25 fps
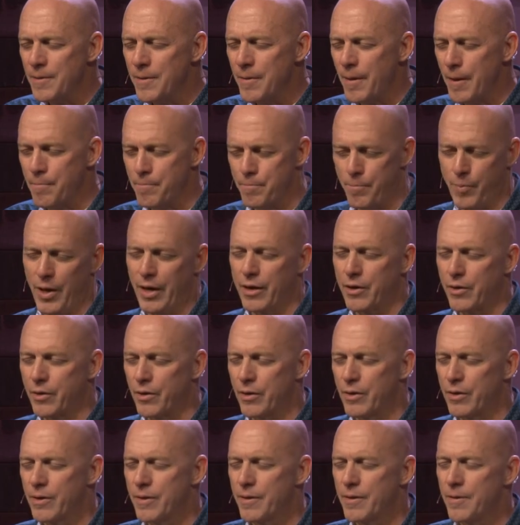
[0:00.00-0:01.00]
and
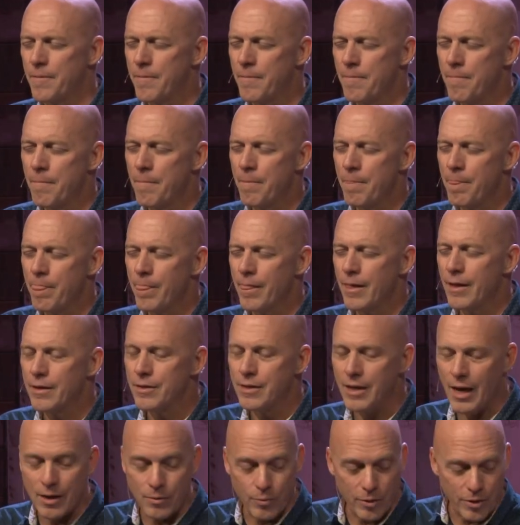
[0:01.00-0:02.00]
better. And
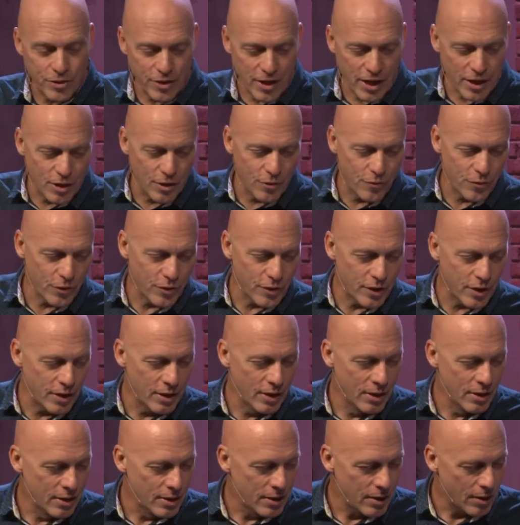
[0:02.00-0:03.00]
God, we thank you for the
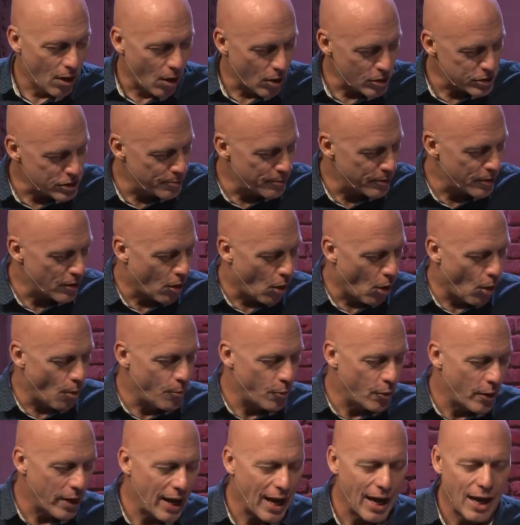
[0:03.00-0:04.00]
ultimate
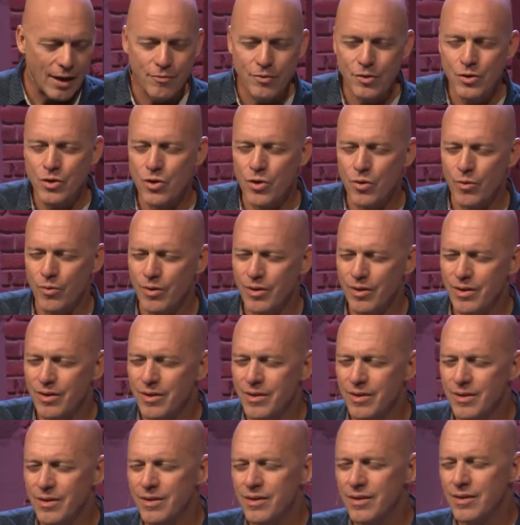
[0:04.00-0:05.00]
hope we have in you.
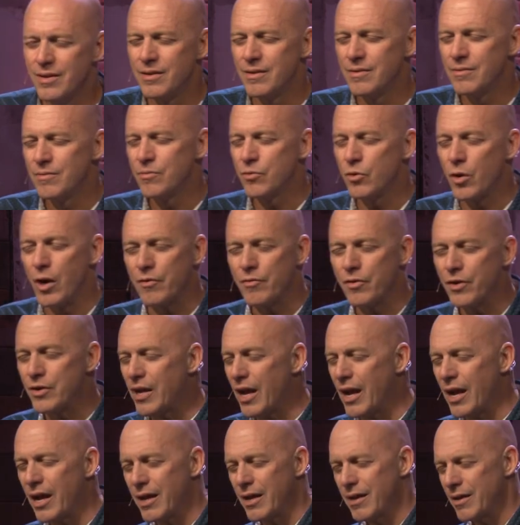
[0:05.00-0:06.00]
For every
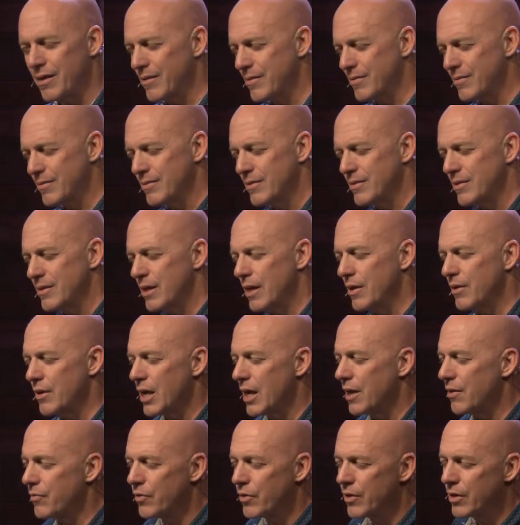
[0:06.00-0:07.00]
day,
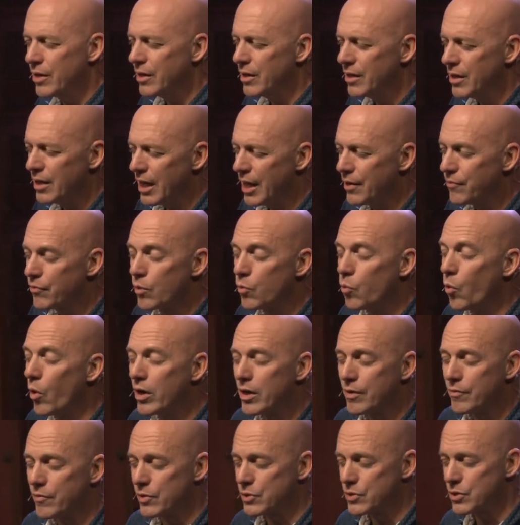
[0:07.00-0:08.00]
every
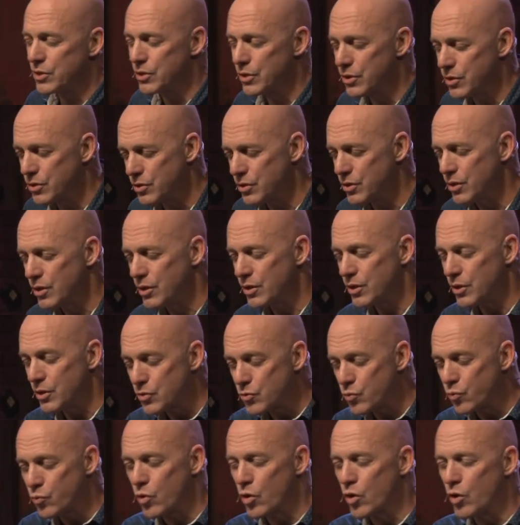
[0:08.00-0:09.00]
one of us in
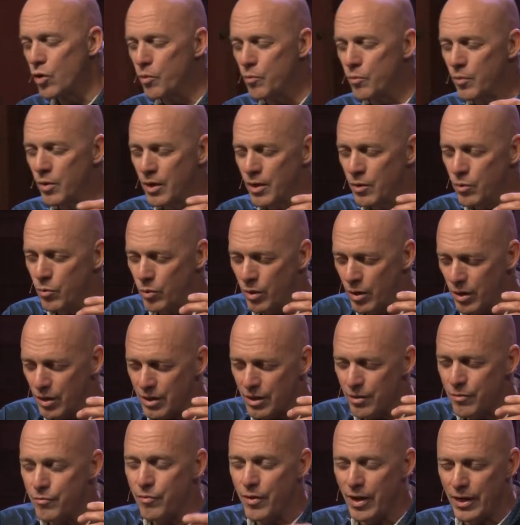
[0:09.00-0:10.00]
this room will
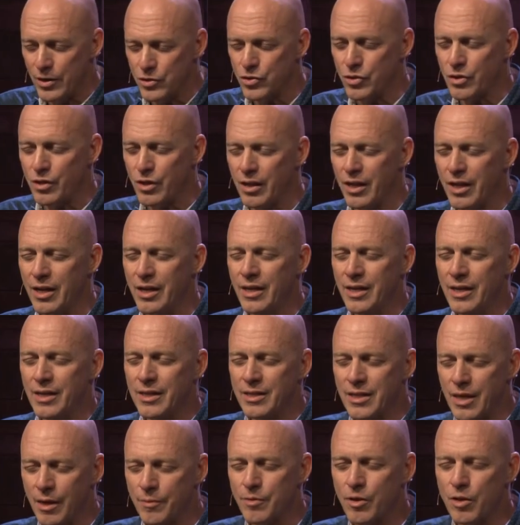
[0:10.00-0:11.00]
eventually
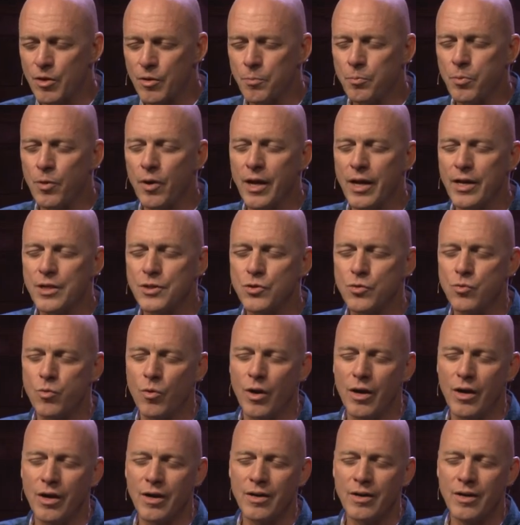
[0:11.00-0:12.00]
come to the place
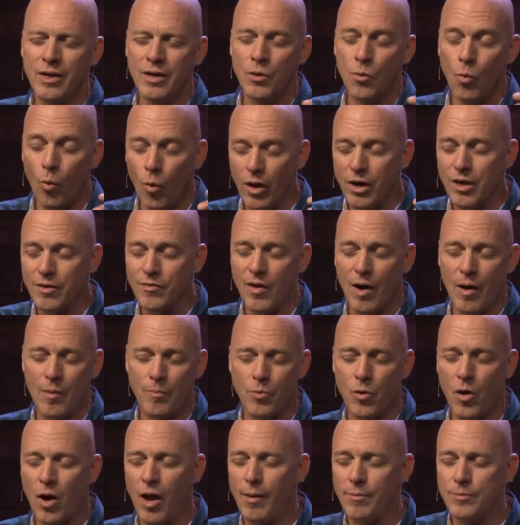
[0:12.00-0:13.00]
where one of our
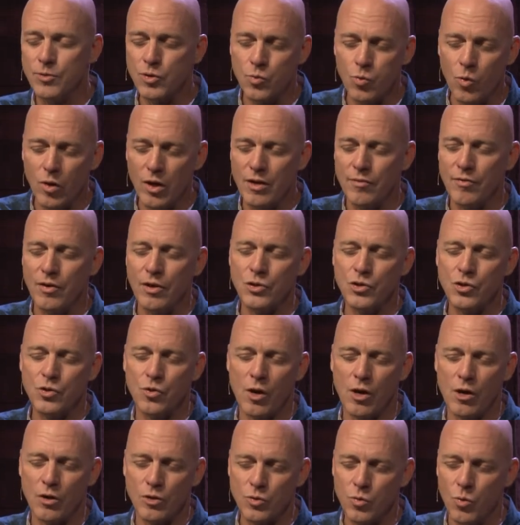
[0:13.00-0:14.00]
problems, one of our
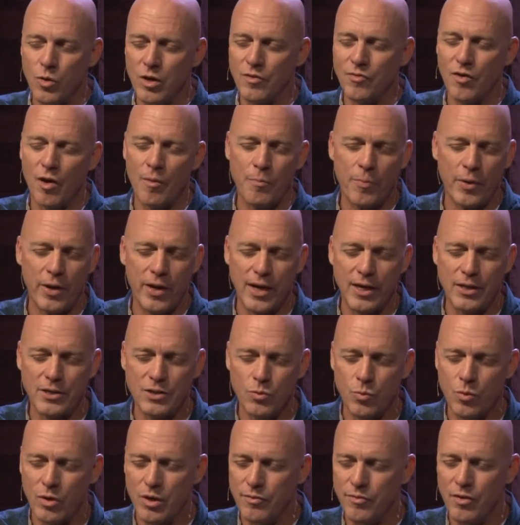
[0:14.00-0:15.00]
struggles, one of our pains,
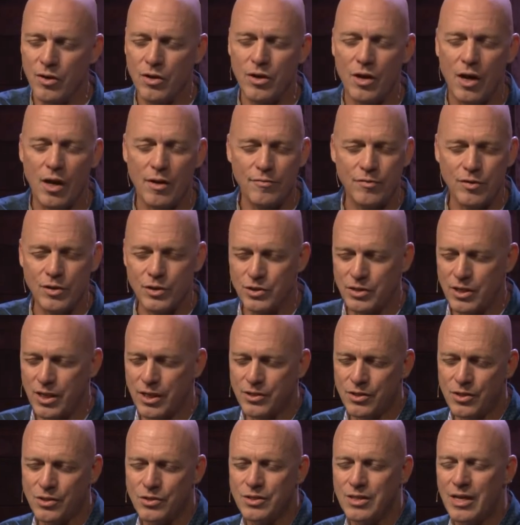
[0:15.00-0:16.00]
or one of our conflicts
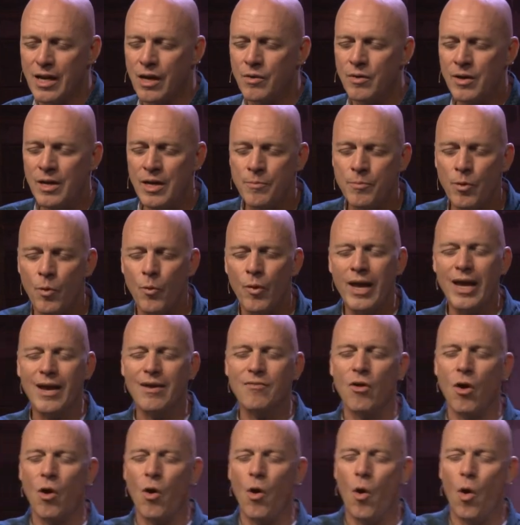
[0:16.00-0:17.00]
takes us down. But we
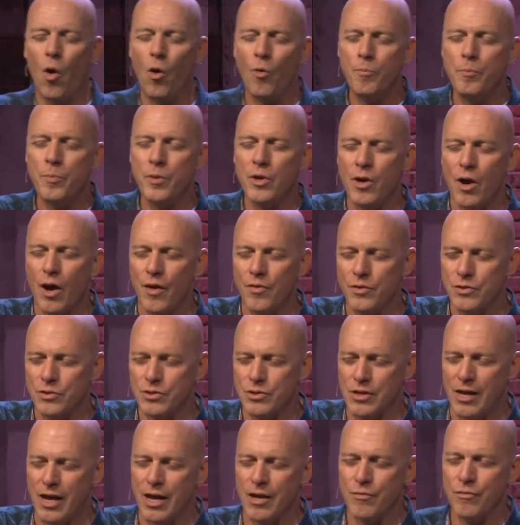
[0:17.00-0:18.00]
have a hope beyond
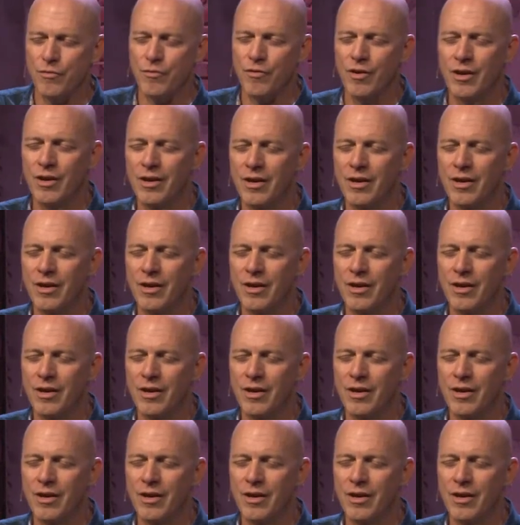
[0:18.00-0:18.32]
this life.